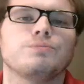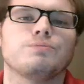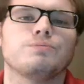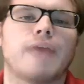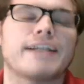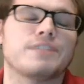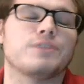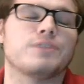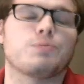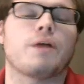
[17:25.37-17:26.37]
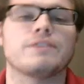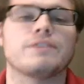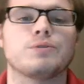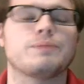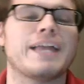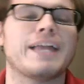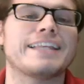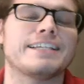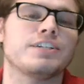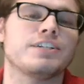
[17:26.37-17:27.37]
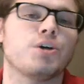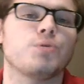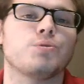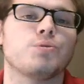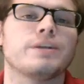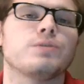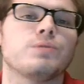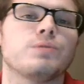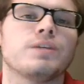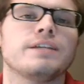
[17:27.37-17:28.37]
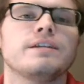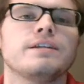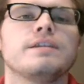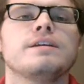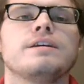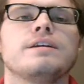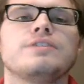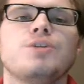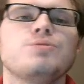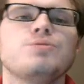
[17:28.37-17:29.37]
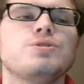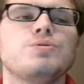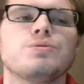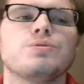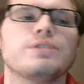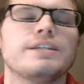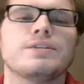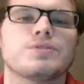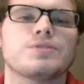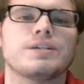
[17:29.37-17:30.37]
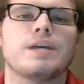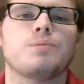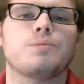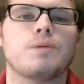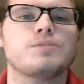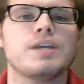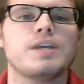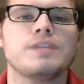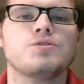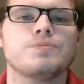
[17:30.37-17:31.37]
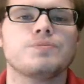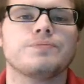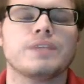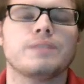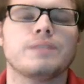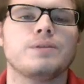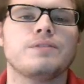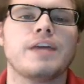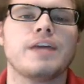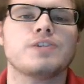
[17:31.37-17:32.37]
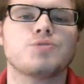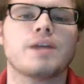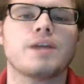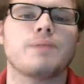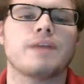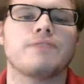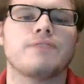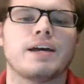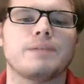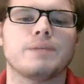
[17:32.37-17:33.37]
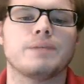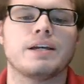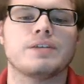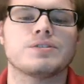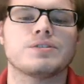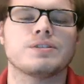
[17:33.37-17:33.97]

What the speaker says: activity probably that we planned that didn't go the way that we wanted. Don't do a ridiculously abrupt change in the middle of that. Try to modify it, because